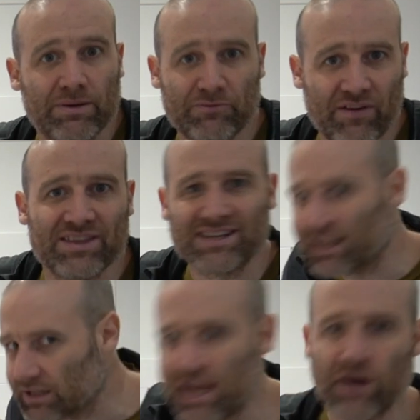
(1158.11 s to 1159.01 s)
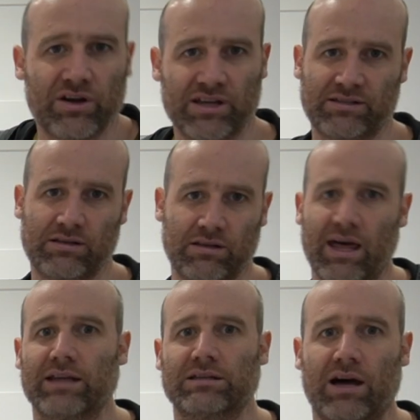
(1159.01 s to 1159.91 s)
People found this hilarious
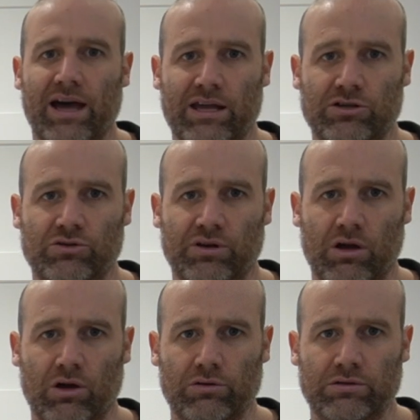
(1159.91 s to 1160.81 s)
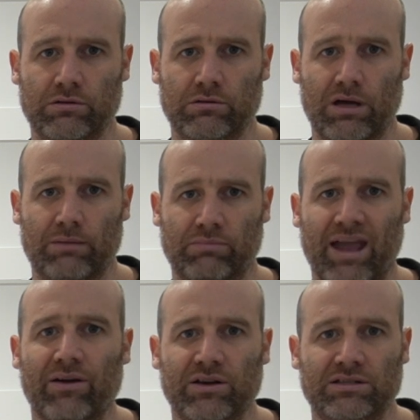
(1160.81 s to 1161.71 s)
that I had a Unicode
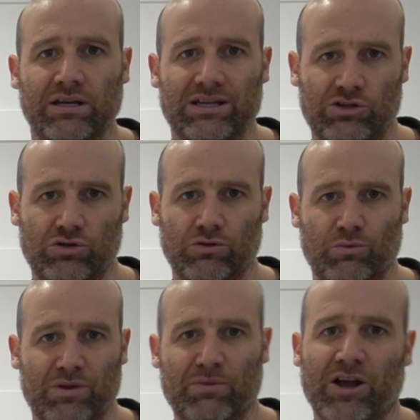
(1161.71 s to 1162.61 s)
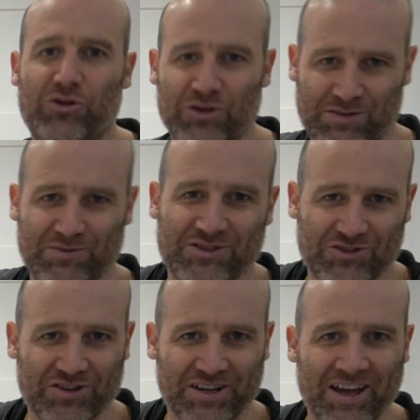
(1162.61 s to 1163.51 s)
character issue with my Christmas
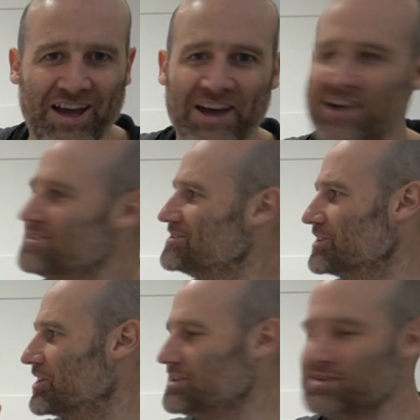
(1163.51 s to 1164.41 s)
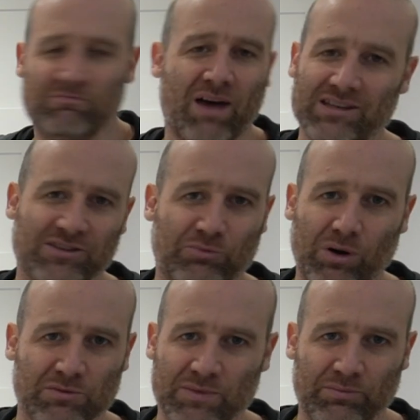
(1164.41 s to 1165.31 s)
tree, because it's a massive
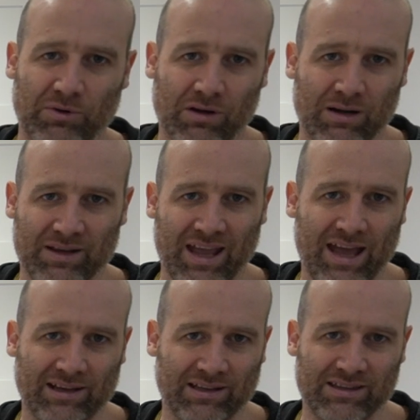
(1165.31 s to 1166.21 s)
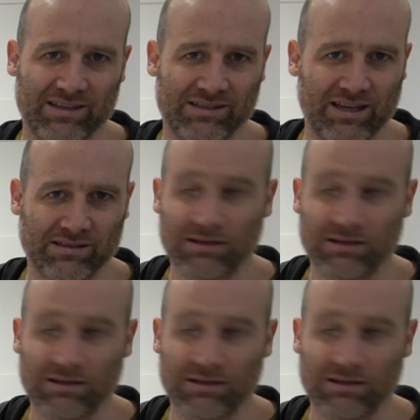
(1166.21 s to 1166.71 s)
problem in programming handling these things.